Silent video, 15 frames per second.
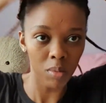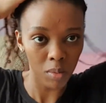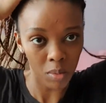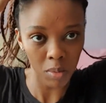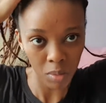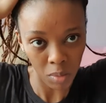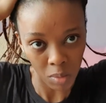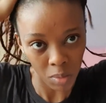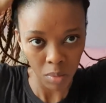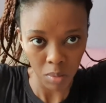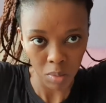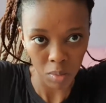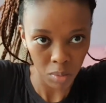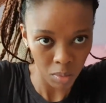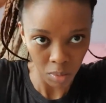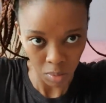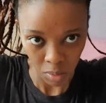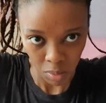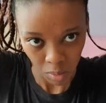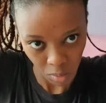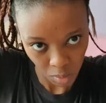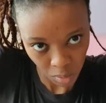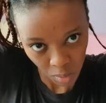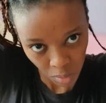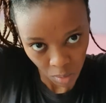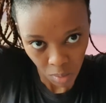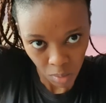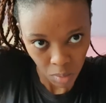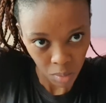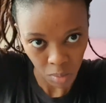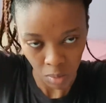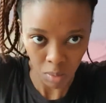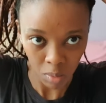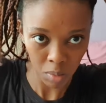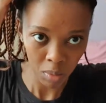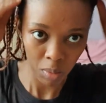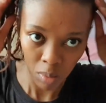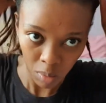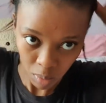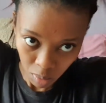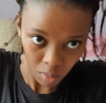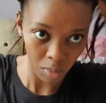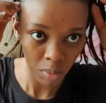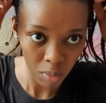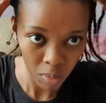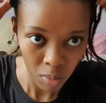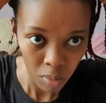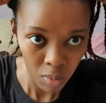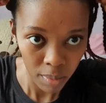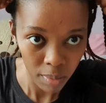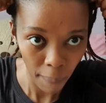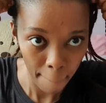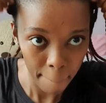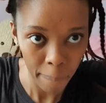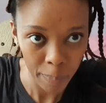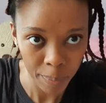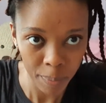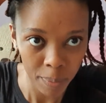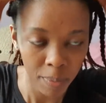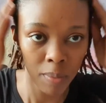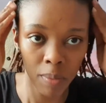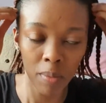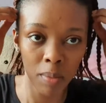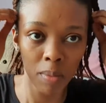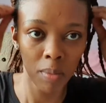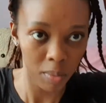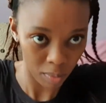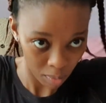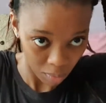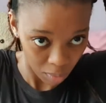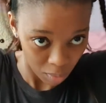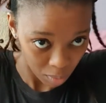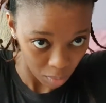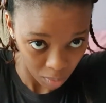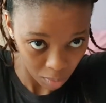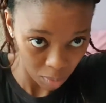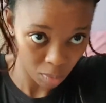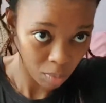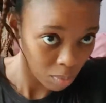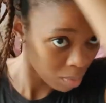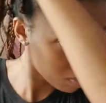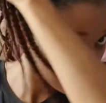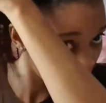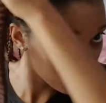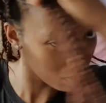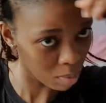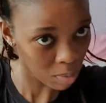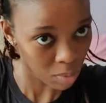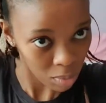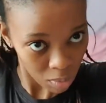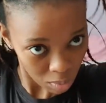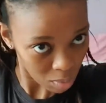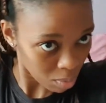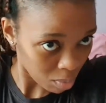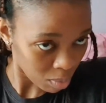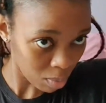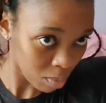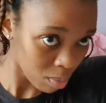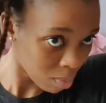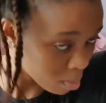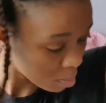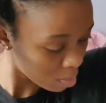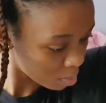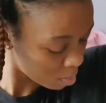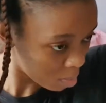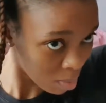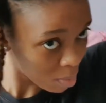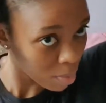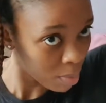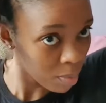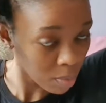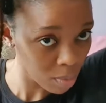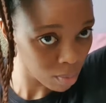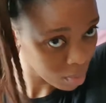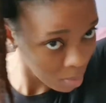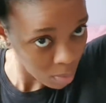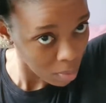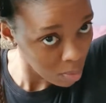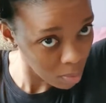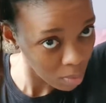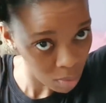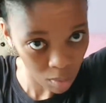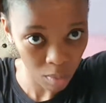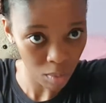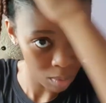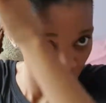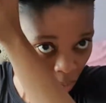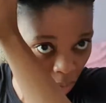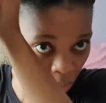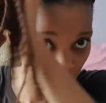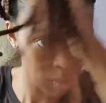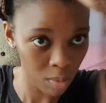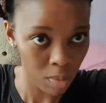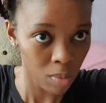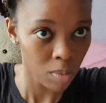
When you tie your hair up in a bun, you want to also make sure that you loosen the braids, especially in the front, because you're trying to minimize